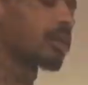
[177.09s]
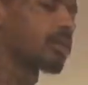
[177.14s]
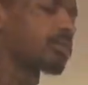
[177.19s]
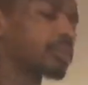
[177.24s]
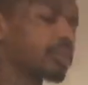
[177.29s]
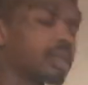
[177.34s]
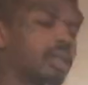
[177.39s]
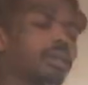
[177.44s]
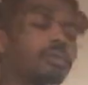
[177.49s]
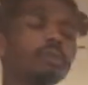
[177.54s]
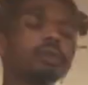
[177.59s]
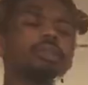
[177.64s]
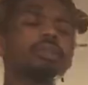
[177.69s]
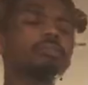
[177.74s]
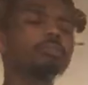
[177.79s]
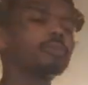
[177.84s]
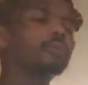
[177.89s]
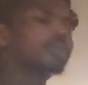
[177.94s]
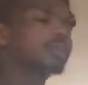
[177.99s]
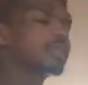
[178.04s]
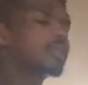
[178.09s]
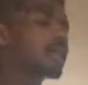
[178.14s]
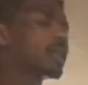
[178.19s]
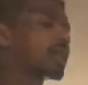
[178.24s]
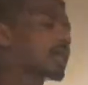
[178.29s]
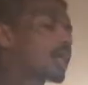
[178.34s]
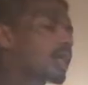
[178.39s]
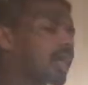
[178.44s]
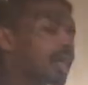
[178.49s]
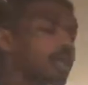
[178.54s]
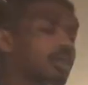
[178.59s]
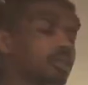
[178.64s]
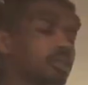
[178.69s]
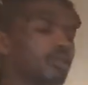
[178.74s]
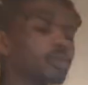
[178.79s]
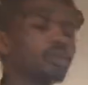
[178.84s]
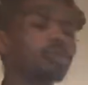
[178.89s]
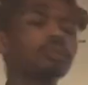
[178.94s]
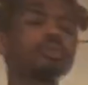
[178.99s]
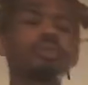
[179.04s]
I'm saying I wasn't smoking till I got out of
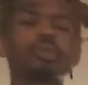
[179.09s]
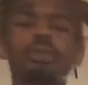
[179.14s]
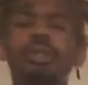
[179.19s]
school,